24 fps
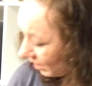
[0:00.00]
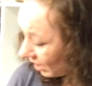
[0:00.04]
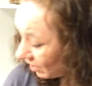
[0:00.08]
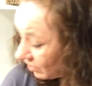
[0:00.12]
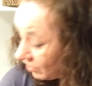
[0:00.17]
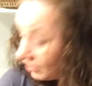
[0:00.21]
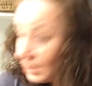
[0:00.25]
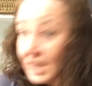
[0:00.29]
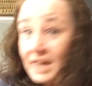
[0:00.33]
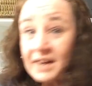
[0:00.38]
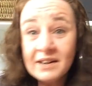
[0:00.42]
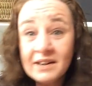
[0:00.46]

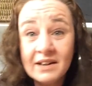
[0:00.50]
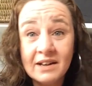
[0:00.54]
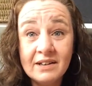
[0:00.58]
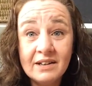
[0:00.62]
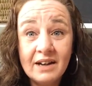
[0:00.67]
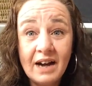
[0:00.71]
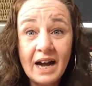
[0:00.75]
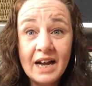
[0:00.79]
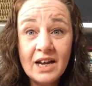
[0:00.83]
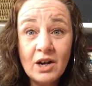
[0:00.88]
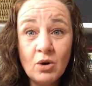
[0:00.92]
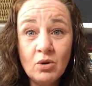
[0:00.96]
Then
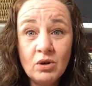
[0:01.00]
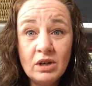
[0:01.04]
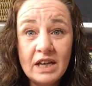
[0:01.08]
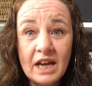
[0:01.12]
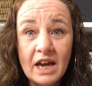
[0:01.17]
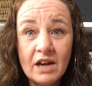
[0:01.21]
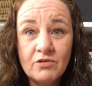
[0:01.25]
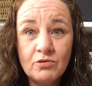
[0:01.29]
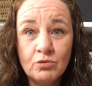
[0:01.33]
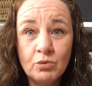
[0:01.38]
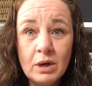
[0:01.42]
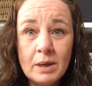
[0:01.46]
I only
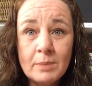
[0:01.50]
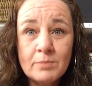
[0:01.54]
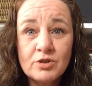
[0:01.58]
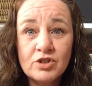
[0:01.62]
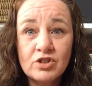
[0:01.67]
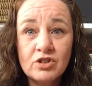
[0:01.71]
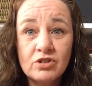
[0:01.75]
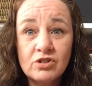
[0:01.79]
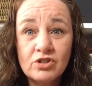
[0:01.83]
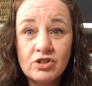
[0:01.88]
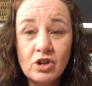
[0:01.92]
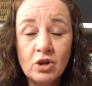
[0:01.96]
have whips,
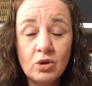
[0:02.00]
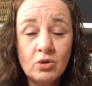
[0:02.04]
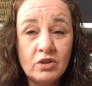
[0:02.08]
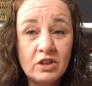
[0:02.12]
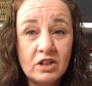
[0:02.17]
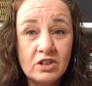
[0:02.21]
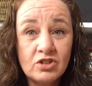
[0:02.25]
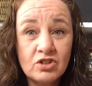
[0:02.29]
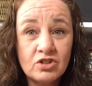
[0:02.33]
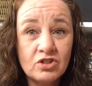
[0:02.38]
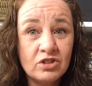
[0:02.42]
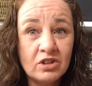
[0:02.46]
so
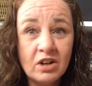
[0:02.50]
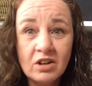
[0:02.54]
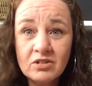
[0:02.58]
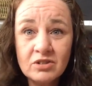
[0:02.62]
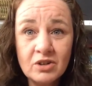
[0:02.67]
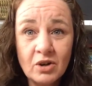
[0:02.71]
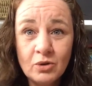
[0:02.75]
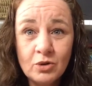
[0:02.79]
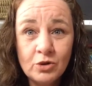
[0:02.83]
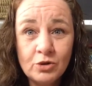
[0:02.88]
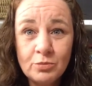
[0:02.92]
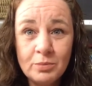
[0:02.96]
this is not
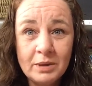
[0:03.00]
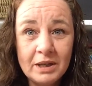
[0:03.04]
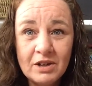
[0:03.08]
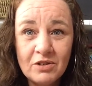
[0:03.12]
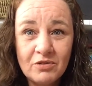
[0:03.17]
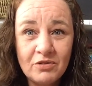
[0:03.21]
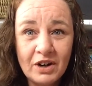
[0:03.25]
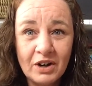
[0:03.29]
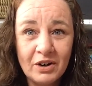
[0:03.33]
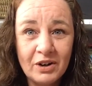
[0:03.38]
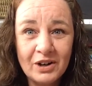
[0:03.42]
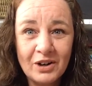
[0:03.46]
going to be a
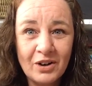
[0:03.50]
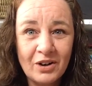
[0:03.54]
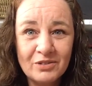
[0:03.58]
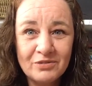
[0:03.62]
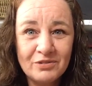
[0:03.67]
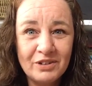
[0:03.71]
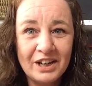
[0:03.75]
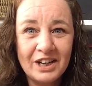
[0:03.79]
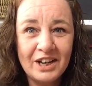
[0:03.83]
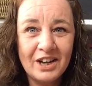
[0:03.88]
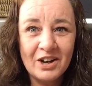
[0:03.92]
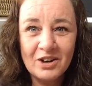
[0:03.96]
very long
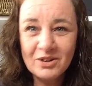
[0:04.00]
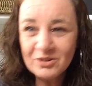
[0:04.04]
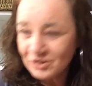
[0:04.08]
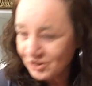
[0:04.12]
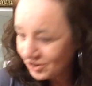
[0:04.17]
video.